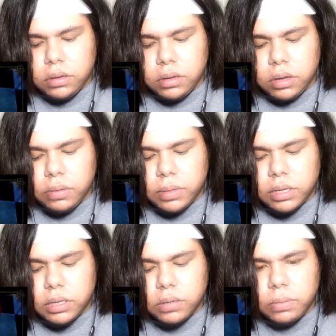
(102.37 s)
There
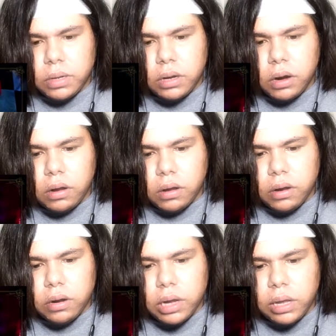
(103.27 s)
was this one girl,
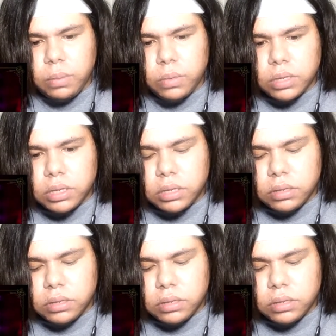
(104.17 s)
her name was...